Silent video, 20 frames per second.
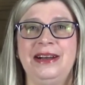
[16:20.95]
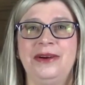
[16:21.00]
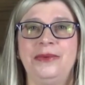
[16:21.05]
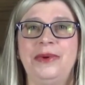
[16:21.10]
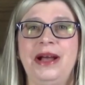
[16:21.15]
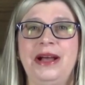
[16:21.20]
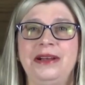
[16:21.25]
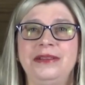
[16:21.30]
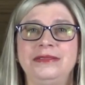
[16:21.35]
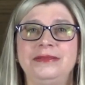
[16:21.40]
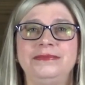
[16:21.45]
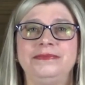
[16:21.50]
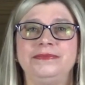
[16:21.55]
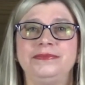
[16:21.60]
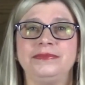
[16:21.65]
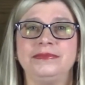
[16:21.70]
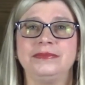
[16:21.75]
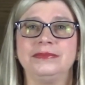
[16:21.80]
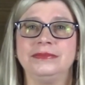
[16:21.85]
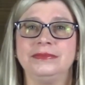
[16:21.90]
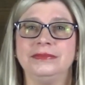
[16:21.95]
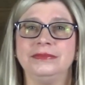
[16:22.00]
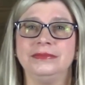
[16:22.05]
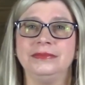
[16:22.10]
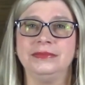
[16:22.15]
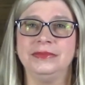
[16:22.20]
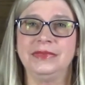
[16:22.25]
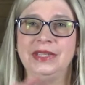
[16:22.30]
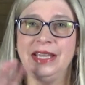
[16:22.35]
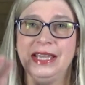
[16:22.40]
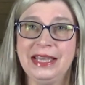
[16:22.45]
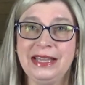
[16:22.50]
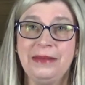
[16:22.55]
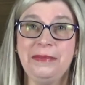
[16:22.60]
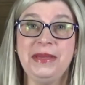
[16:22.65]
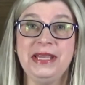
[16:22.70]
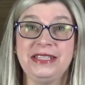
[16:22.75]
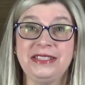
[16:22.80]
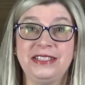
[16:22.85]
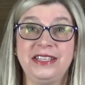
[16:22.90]
Well, in the
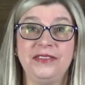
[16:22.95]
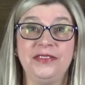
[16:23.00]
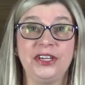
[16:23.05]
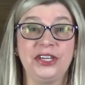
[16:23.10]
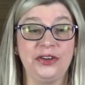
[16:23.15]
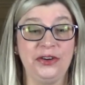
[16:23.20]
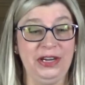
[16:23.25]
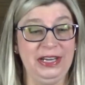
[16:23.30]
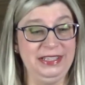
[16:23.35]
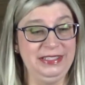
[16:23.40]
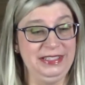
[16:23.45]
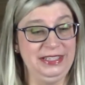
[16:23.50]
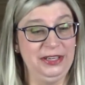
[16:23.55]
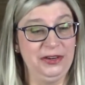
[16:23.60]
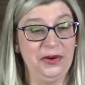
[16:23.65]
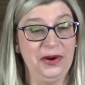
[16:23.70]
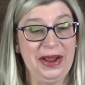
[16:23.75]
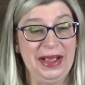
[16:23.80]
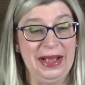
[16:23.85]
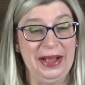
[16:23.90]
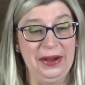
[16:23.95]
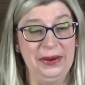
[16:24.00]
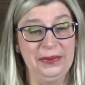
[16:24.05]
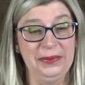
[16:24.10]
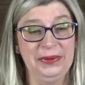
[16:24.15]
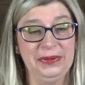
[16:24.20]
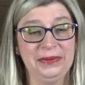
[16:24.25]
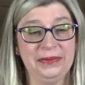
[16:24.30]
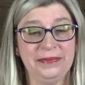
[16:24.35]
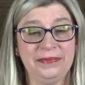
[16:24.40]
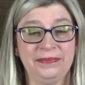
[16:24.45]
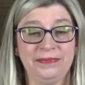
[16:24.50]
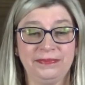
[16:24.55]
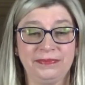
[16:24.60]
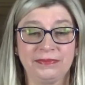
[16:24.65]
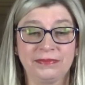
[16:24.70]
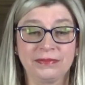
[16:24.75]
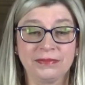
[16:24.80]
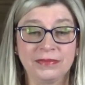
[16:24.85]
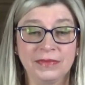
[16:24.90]
midst of a crazy crowd,
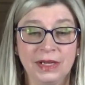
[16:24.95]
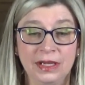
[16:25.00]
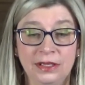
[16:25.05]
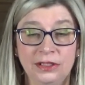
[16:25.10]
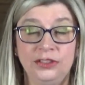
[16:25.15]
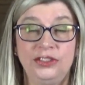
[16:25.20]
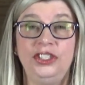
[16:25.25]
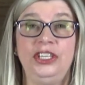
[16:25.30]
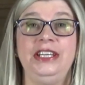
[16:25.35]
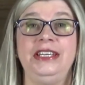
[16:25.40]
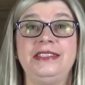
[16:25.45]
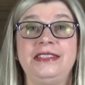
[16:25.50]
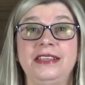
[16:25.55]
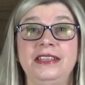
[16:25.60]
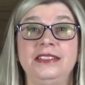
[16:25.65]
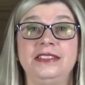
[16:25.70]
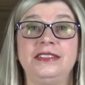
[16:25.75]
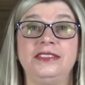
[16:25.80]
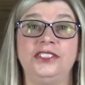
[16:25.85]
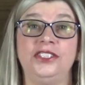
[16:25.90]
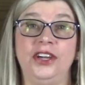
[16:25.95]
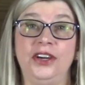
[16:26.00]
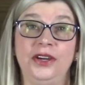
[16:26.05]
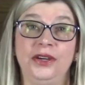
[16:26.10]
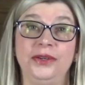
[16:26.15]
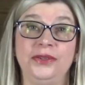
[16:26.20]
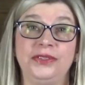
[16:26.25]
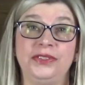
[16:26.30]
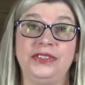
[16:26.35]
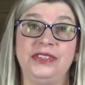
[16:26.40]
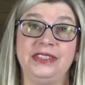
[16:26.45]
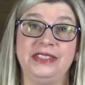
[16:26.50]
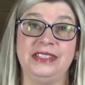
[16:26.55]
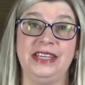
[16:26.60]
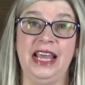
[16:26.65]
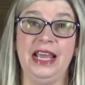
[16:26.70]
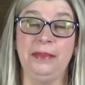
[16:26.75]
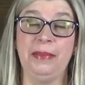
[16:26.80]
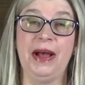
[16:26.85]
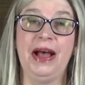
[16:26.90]
Jesus chose to
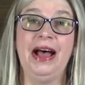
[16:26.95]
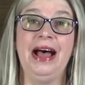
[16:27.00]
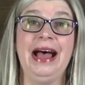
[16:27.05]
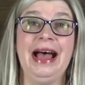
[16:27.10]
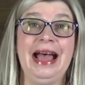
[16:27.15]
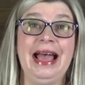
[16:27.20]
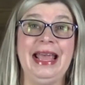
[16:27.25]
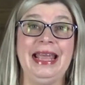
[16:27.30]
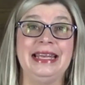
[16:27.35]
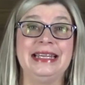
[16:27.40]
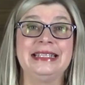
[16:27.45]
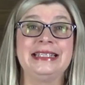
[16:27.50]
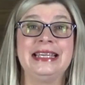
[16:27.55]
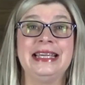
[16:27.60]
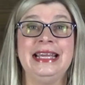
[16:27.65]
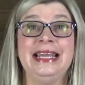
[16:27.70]
stay behind,